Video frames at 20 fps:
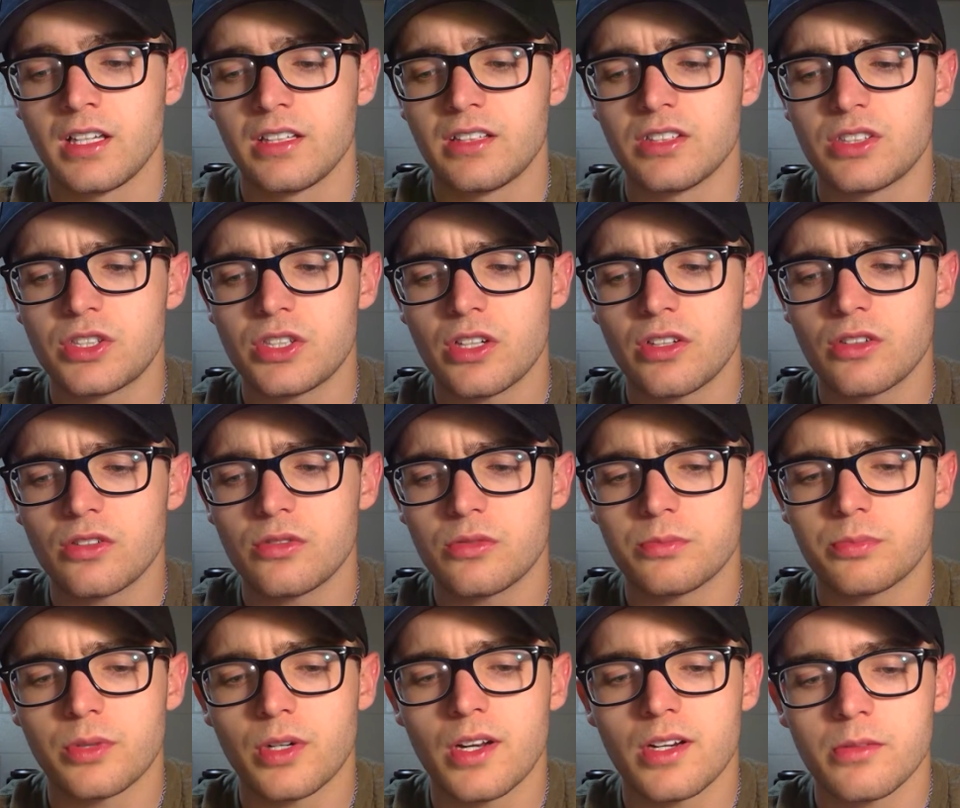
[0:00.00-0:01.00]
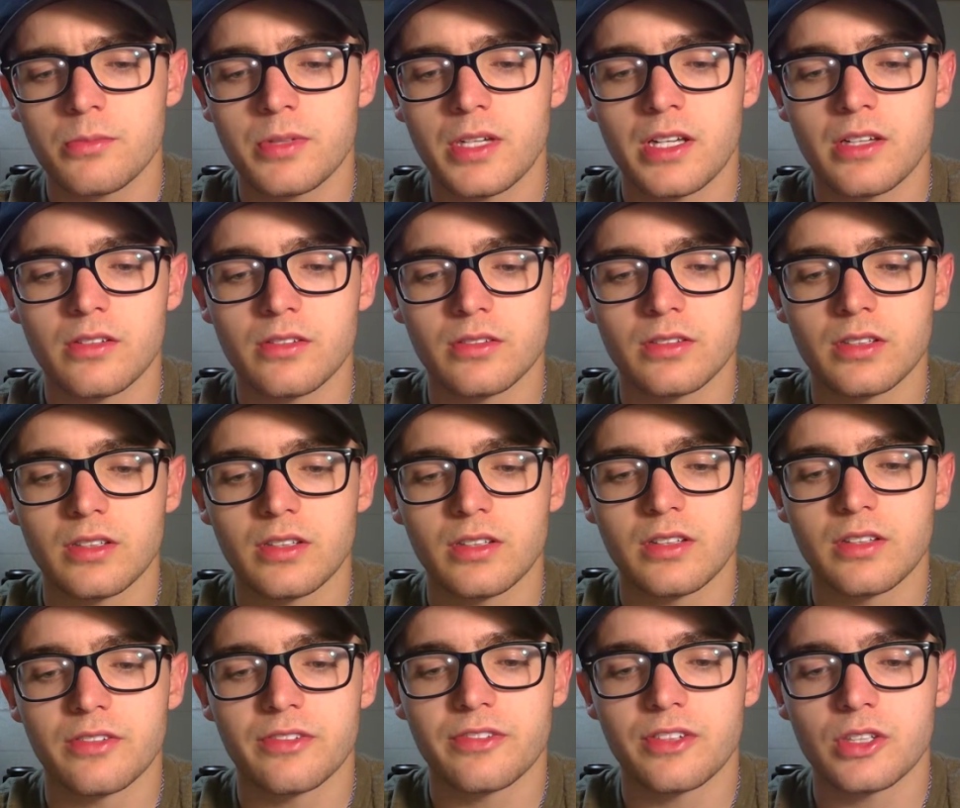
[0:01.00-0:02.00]
The shuttle brought about
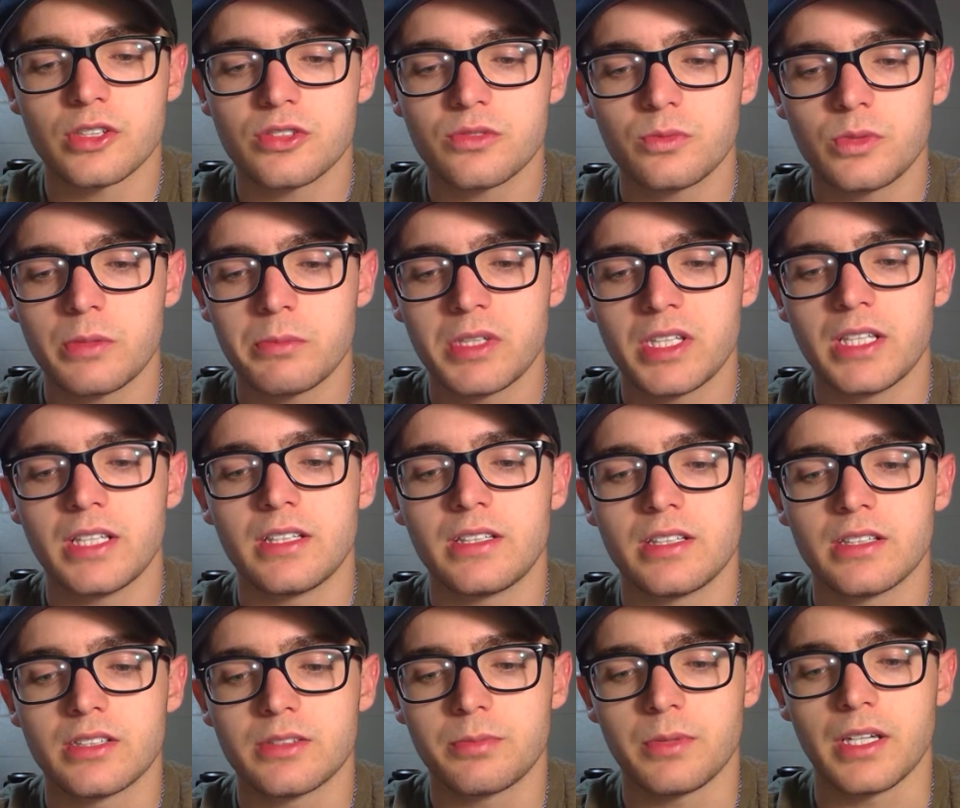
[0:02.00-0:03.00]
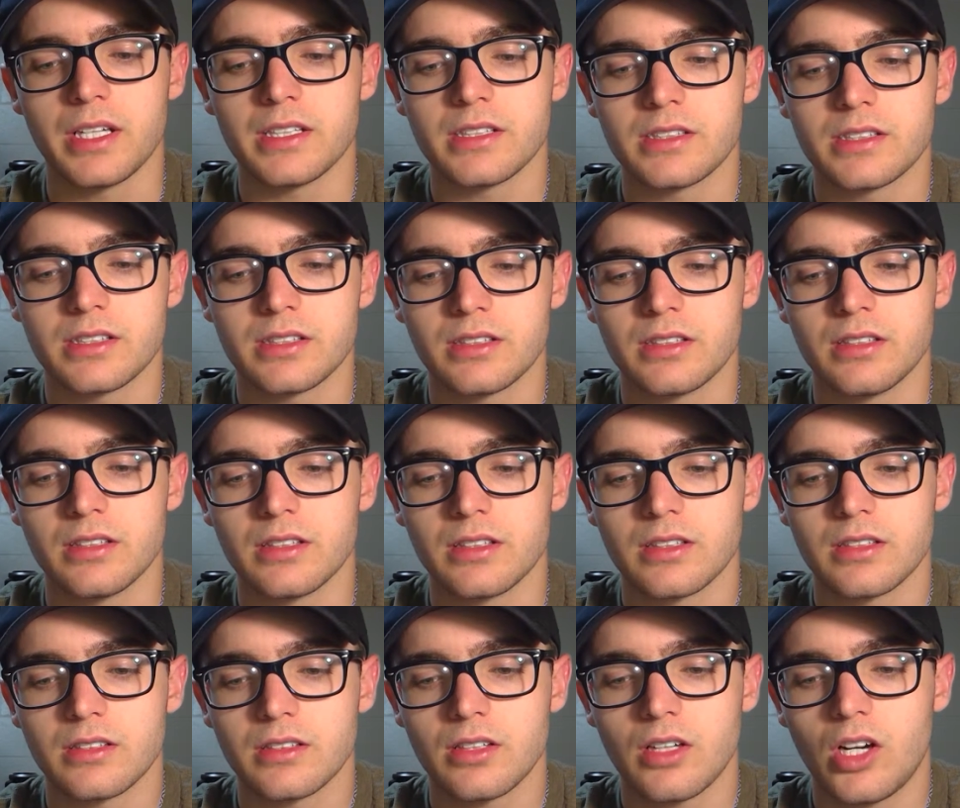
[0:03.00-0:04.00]
the first women into space,
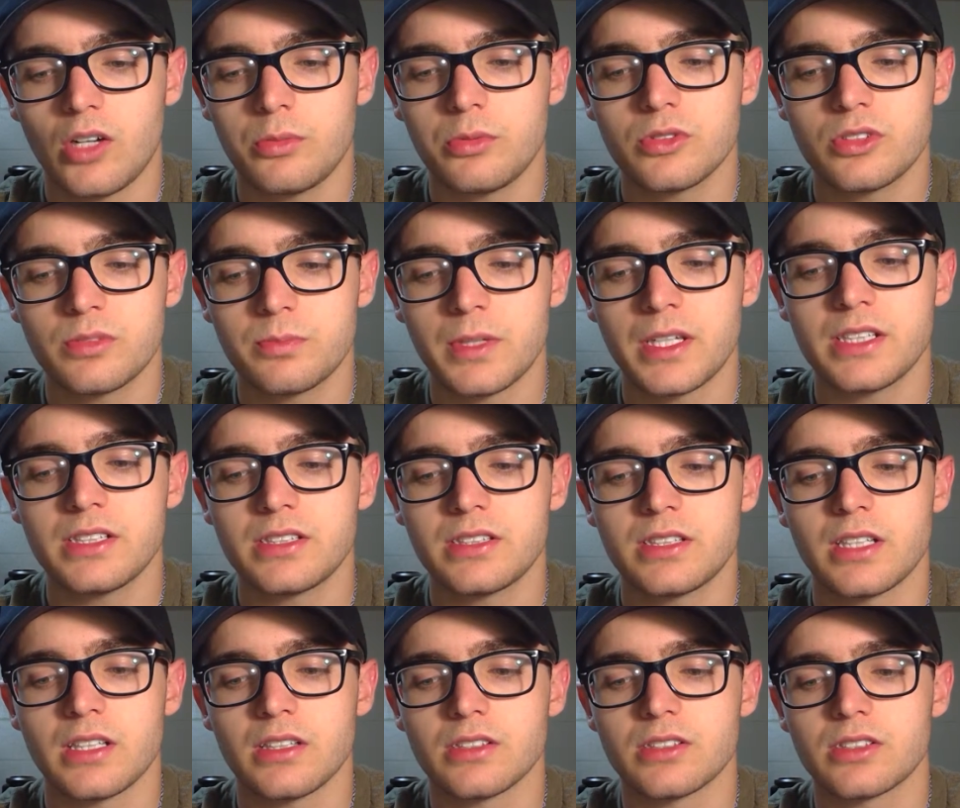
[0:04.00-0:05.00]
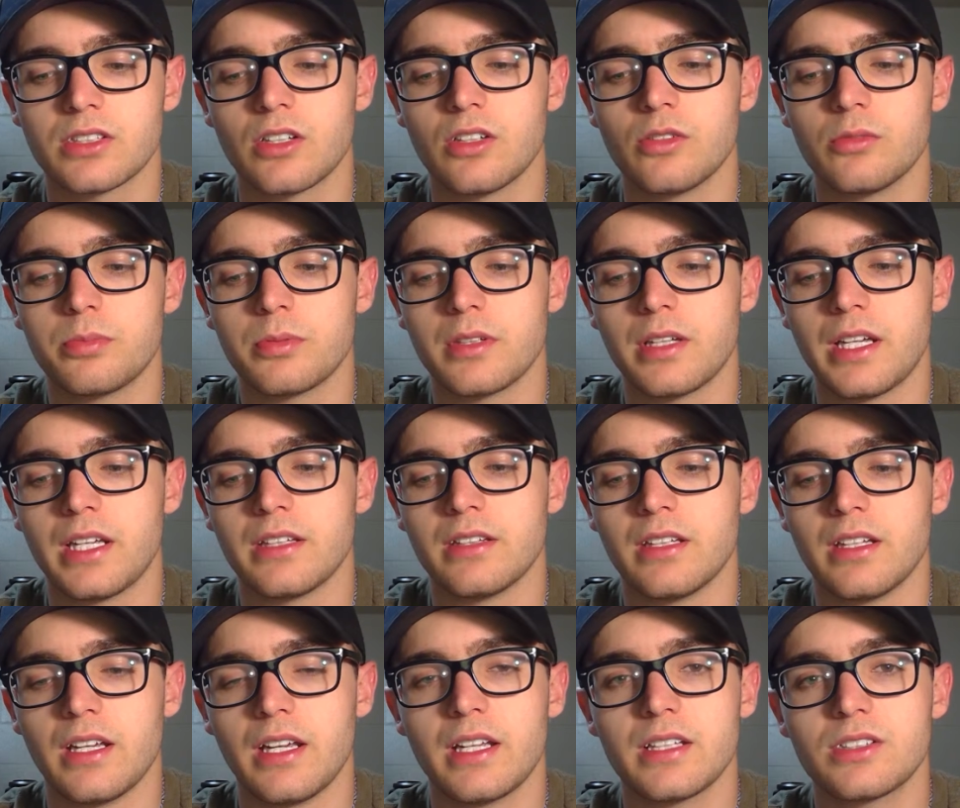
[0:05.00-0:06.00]
the Hubble Space Telescope, and
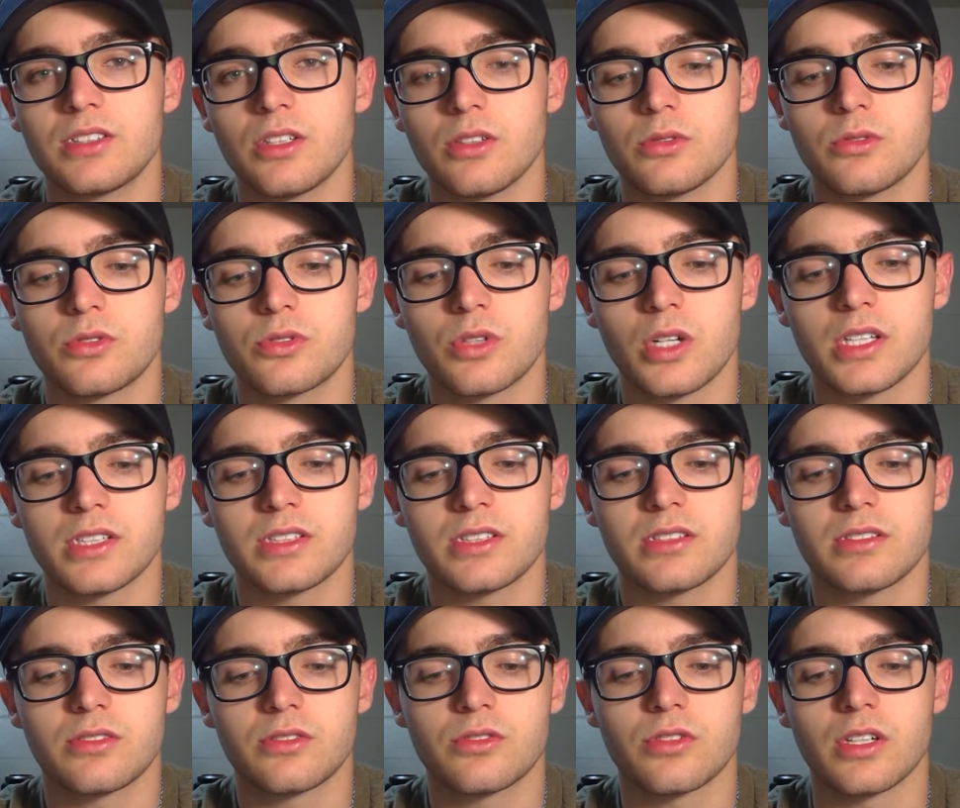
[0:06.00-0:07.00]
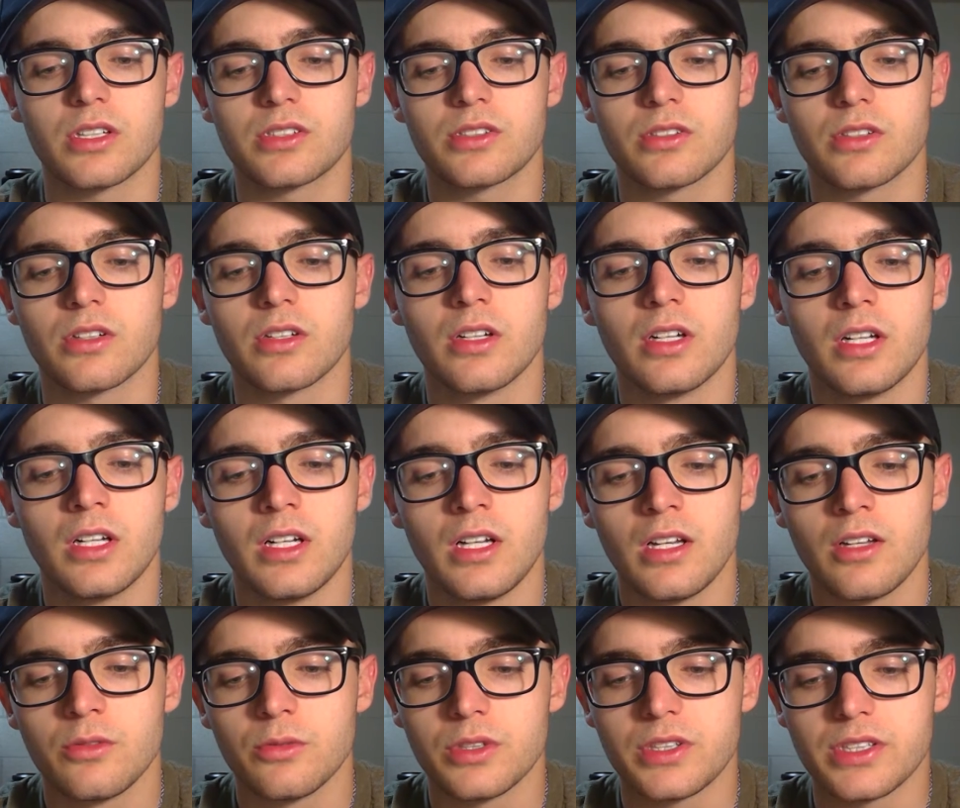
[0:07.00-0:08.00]
the SO Truss structure,
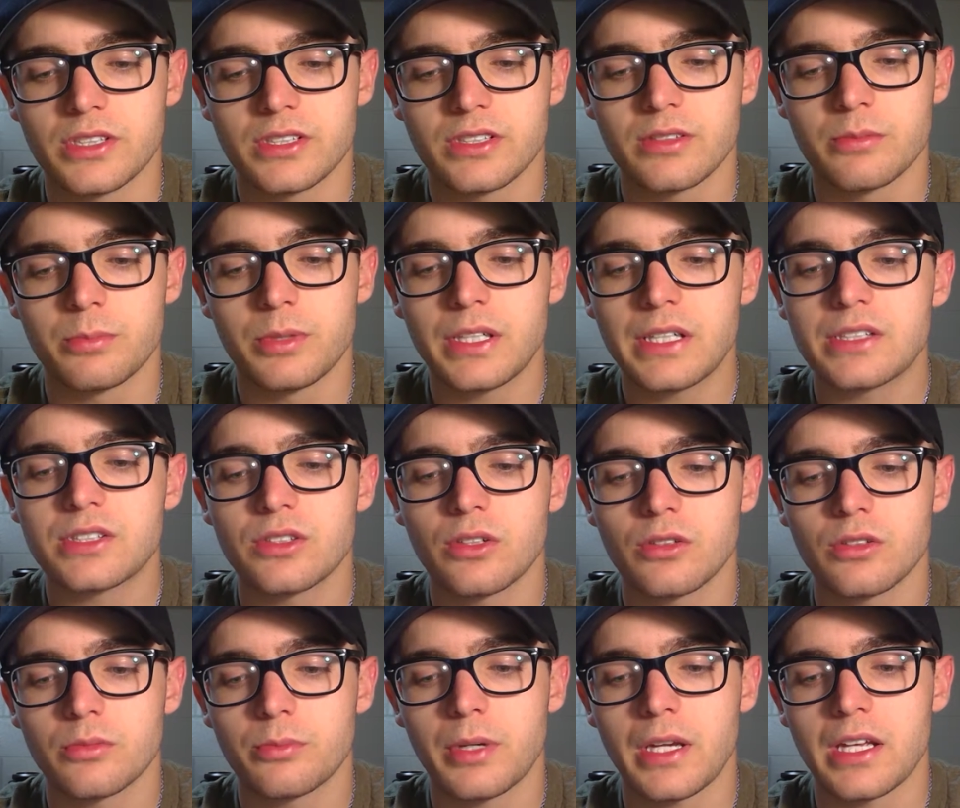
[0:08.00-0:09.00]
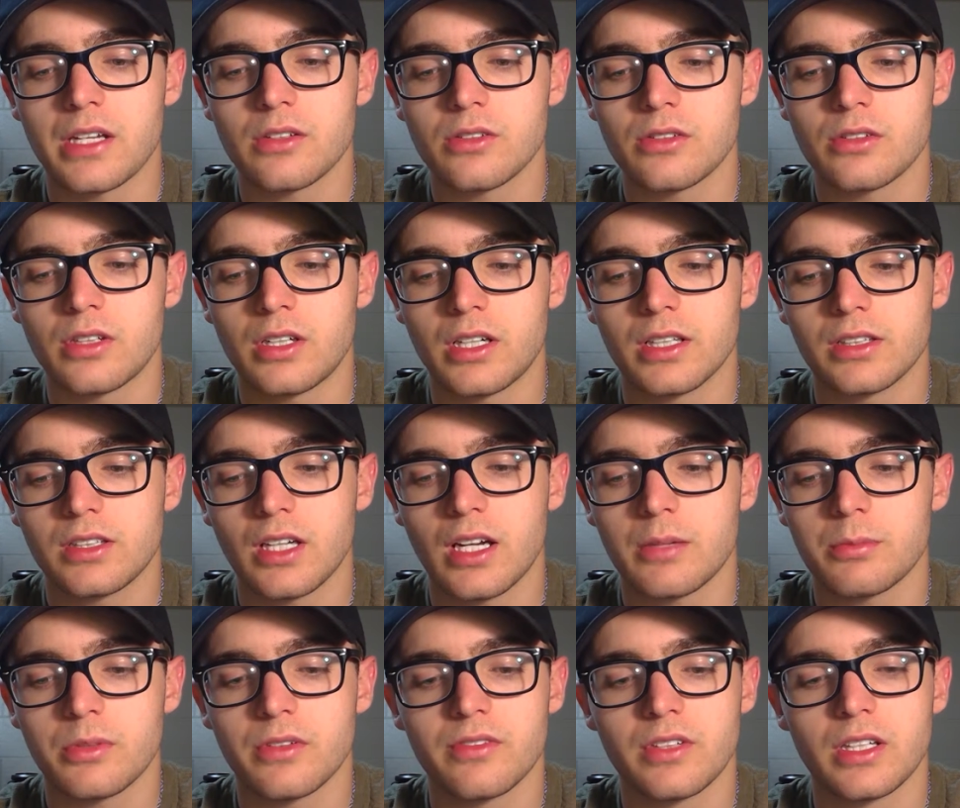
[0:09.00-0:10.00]
which is the big solar panel on
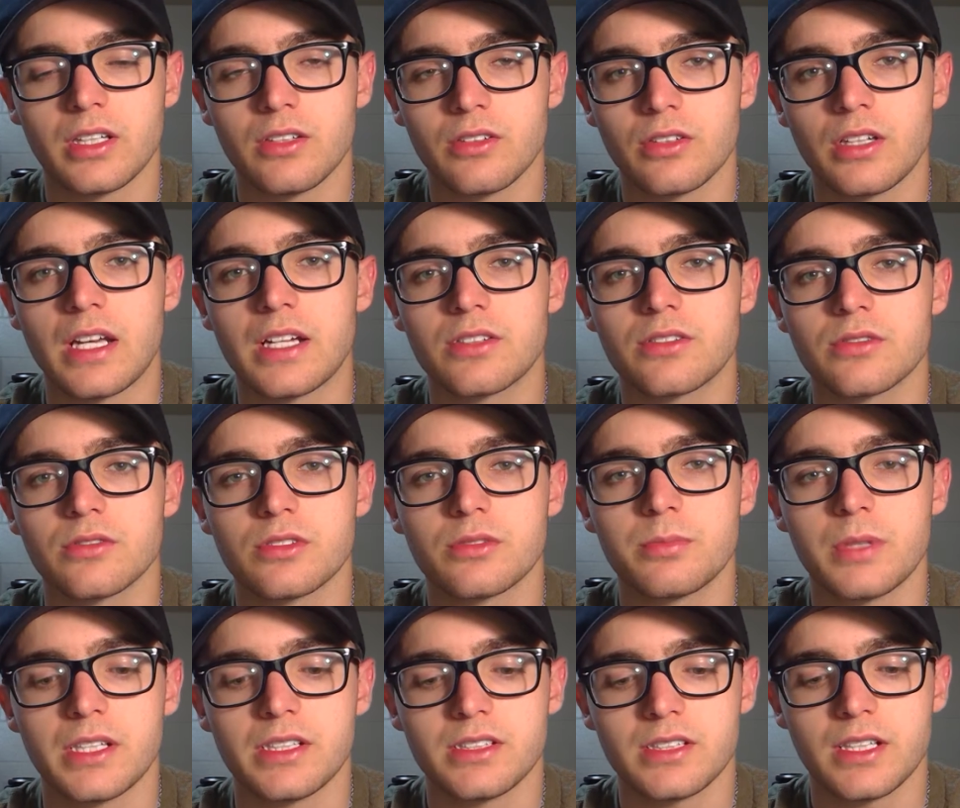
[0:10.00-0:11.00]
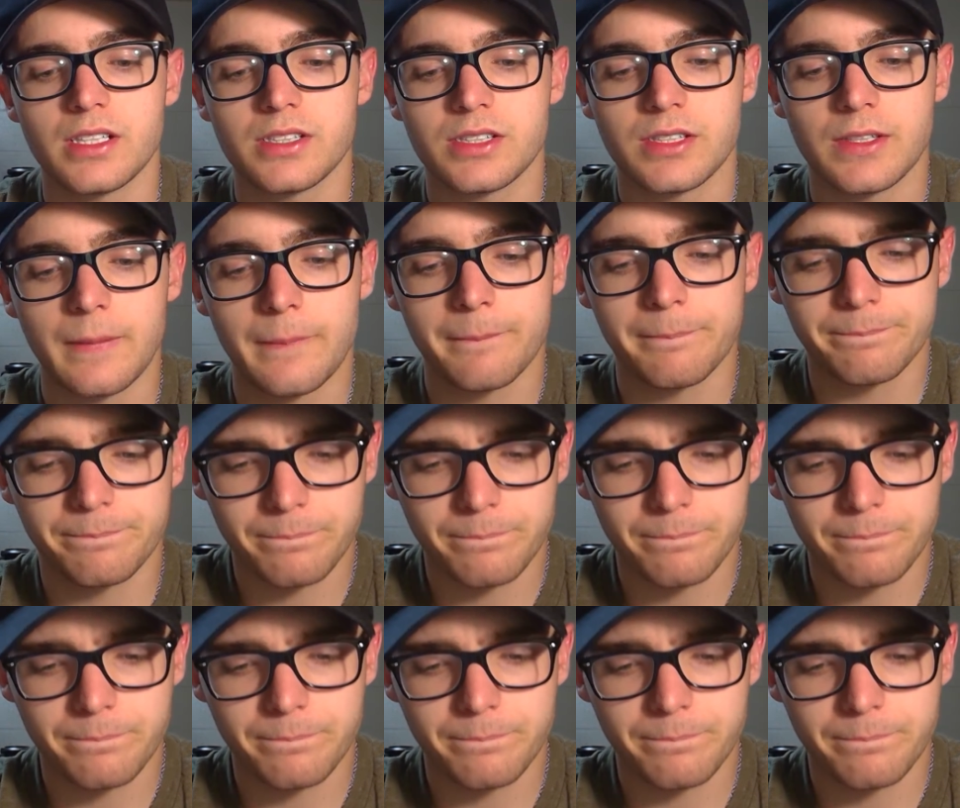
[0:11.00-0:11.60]
top of the International Space Station.